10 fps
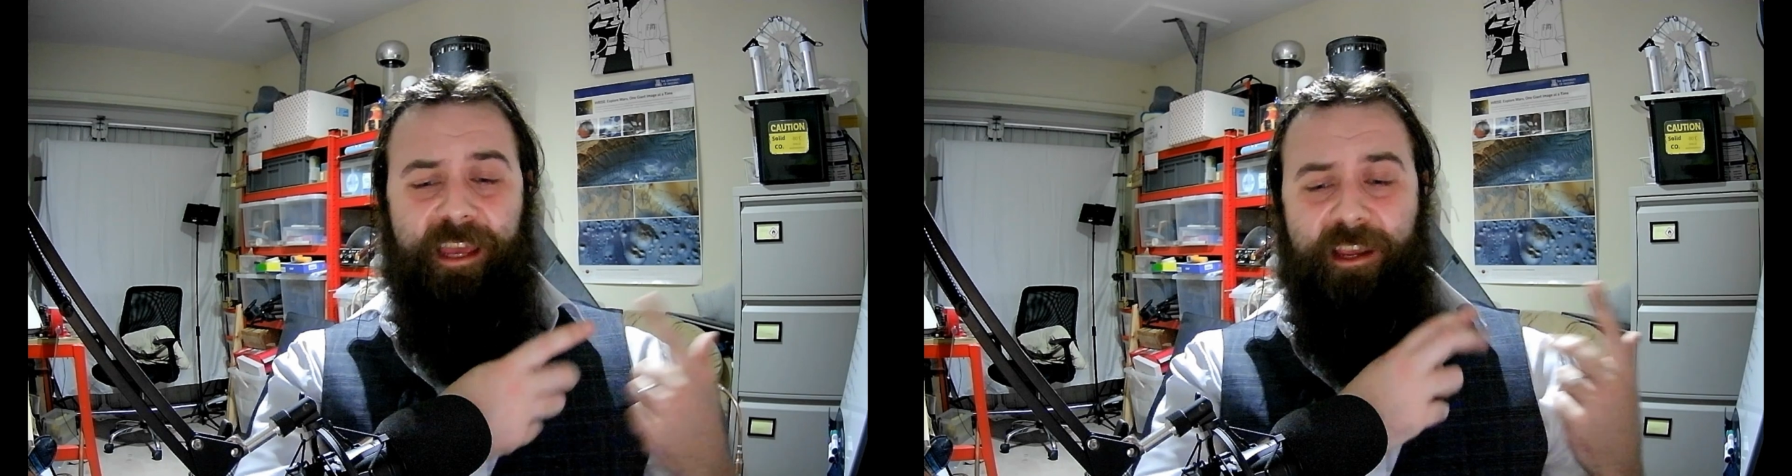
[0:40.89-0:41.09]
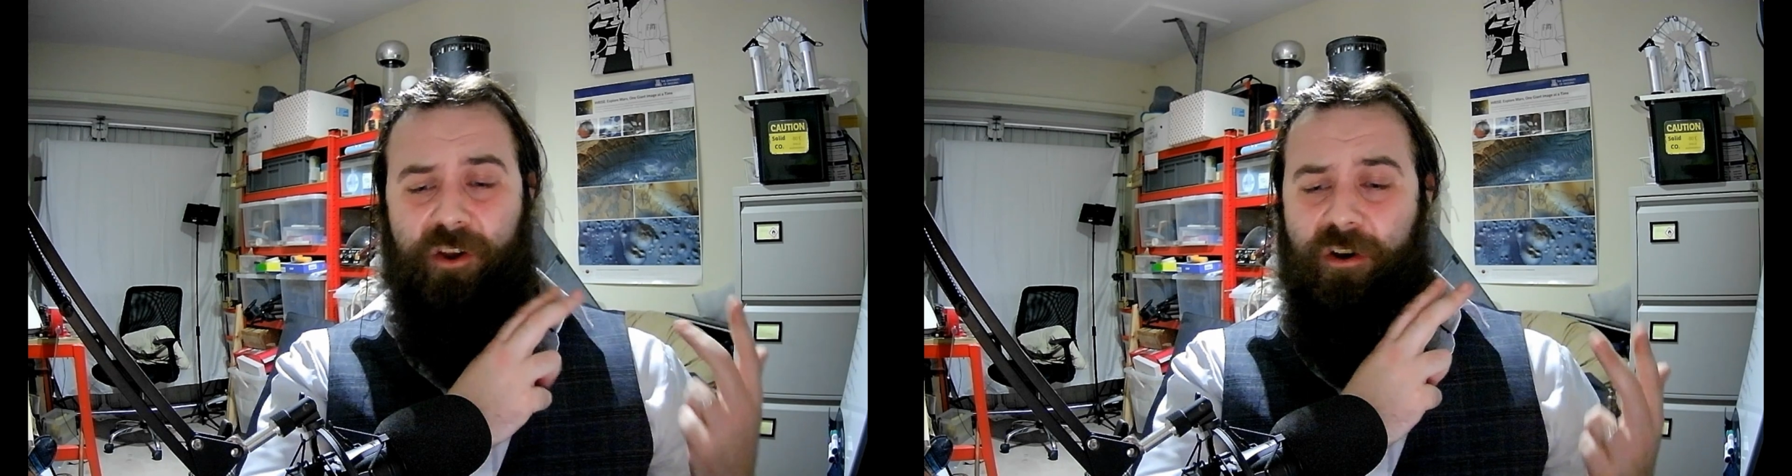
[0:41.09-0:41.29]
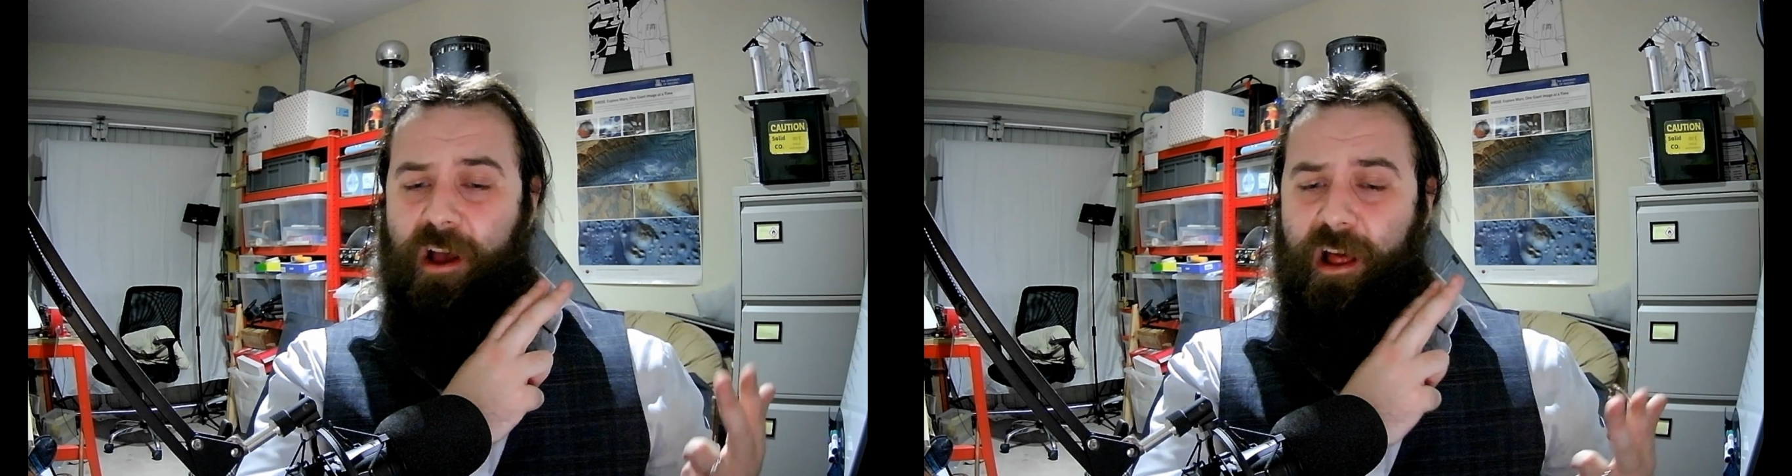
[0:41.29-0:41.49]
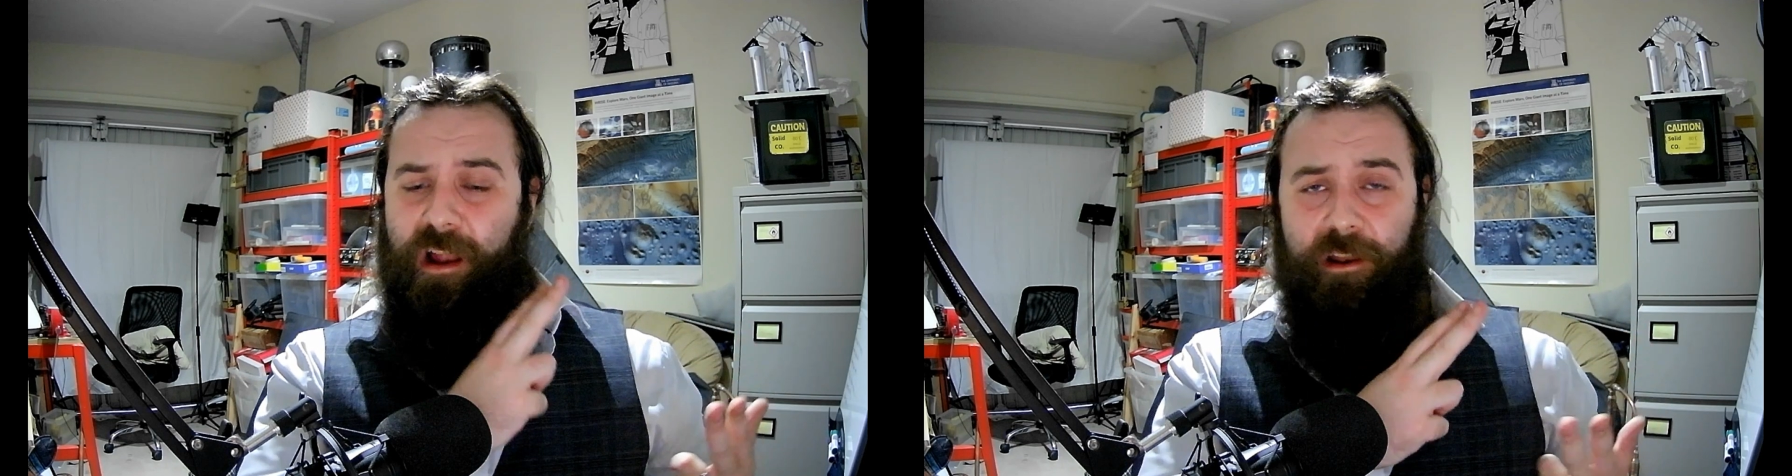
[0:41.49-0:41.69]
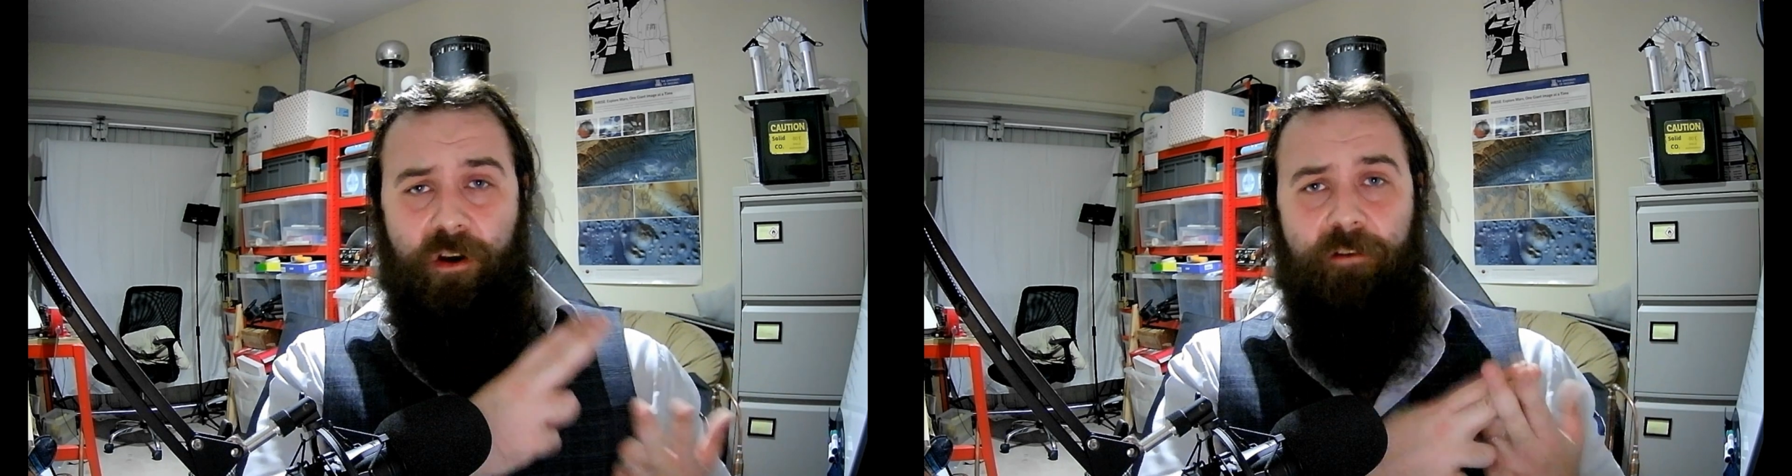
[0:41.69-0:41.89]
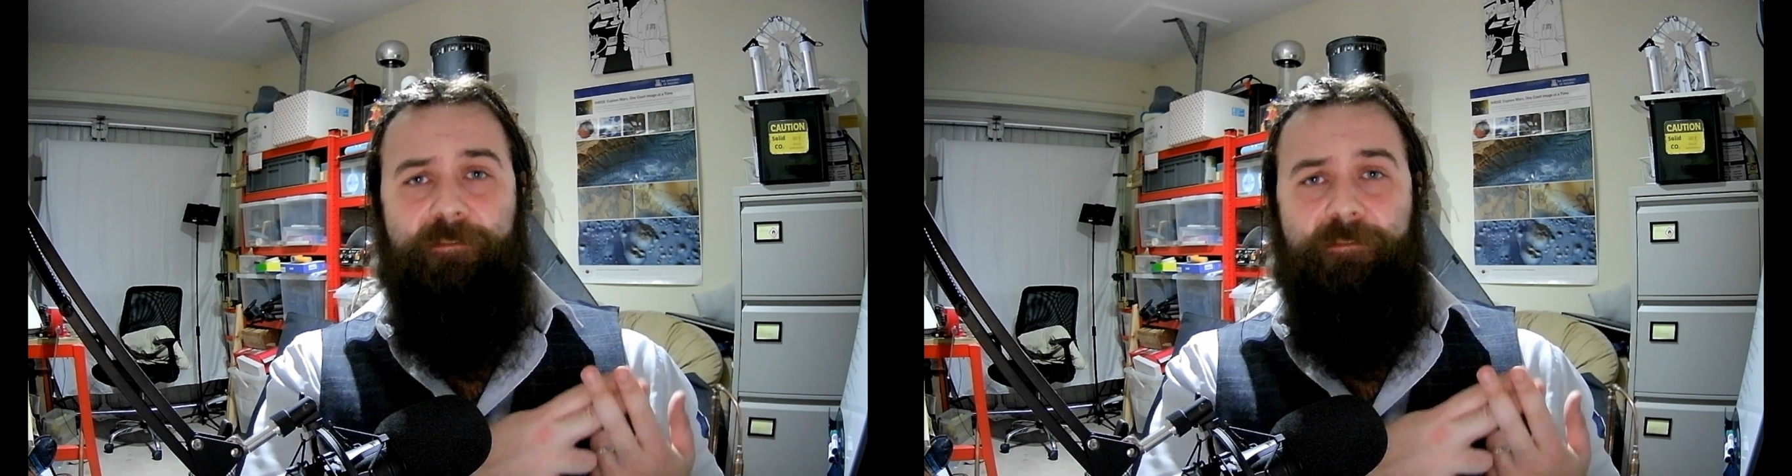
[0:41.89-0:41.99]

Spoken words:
it got a lot of